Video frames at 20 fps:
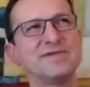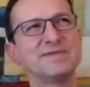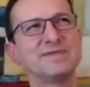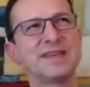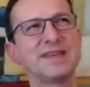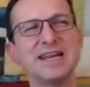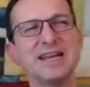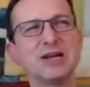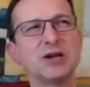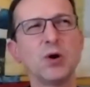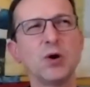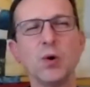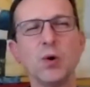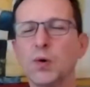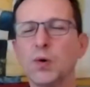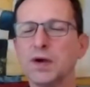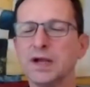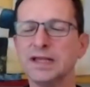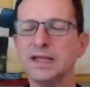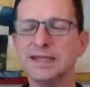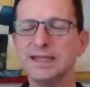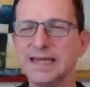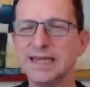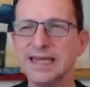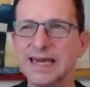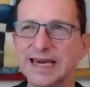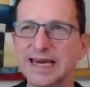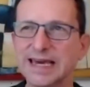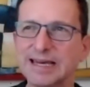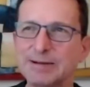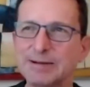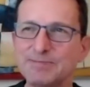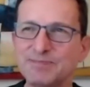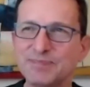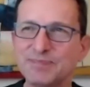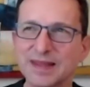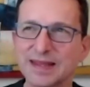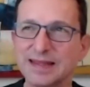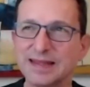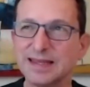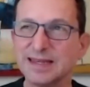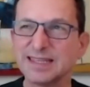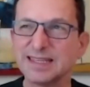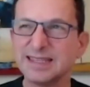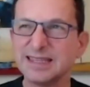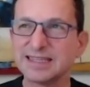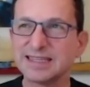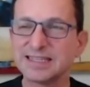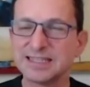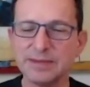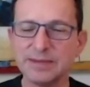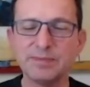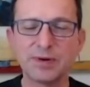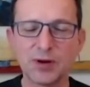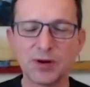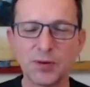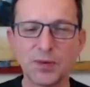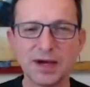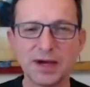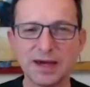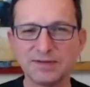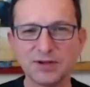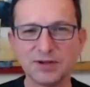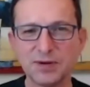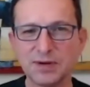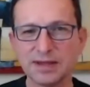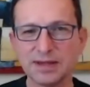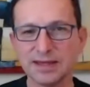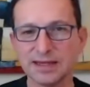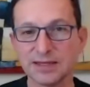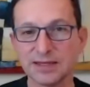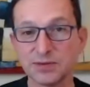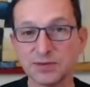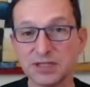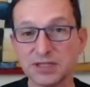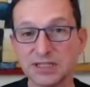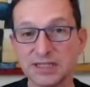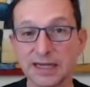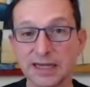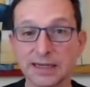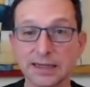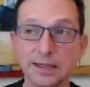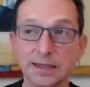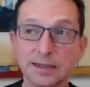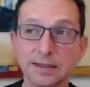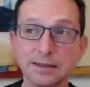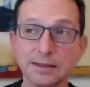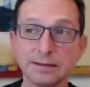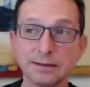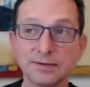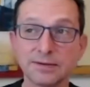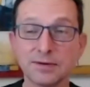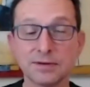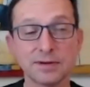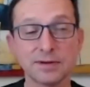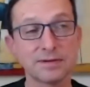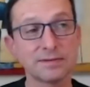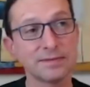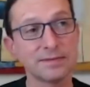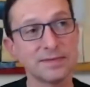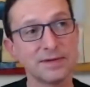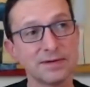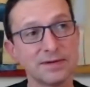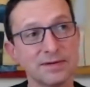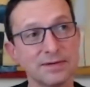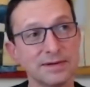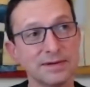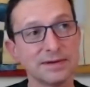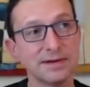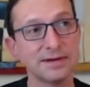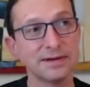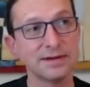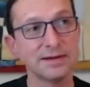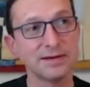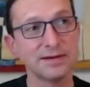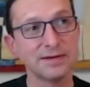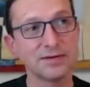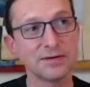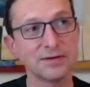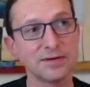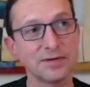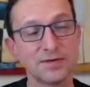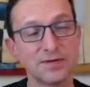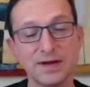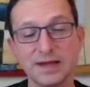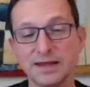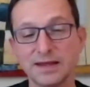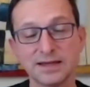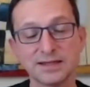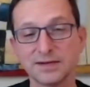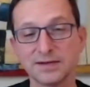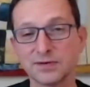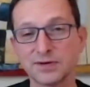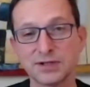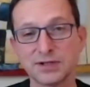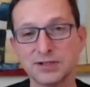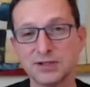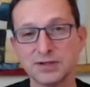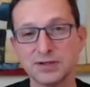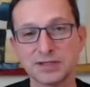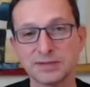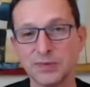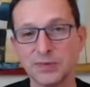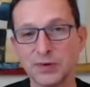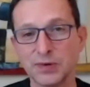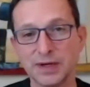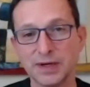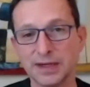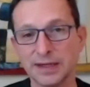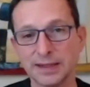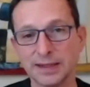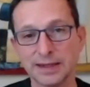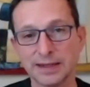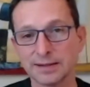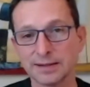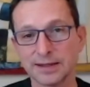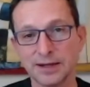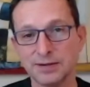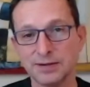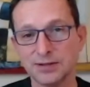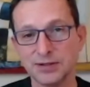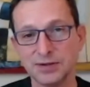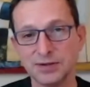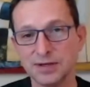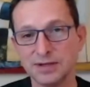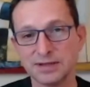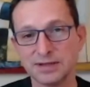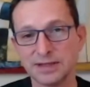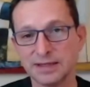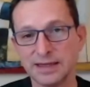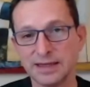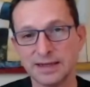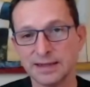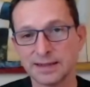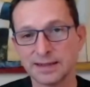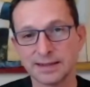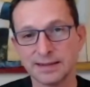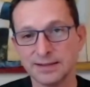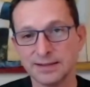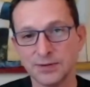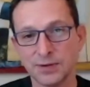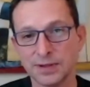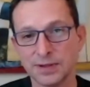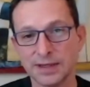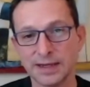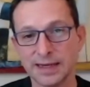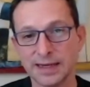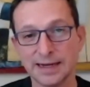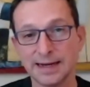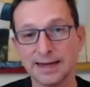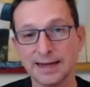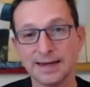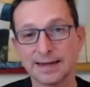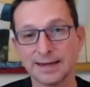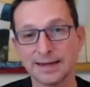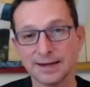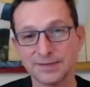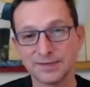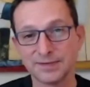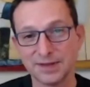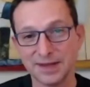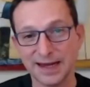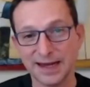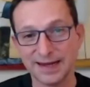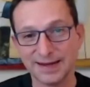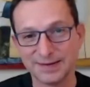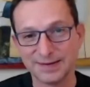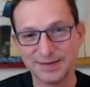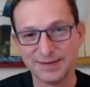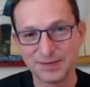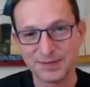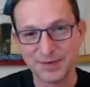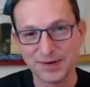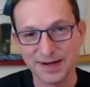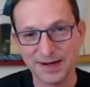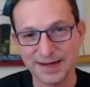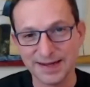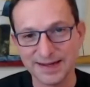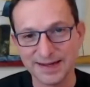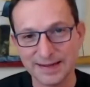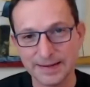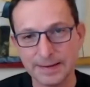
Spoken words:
getting caught in the simpler way of doing things, which is like, oh, I've got the three things I've got to do this morning, and I'll go and do those, and then I can do what the hell I like after that, right?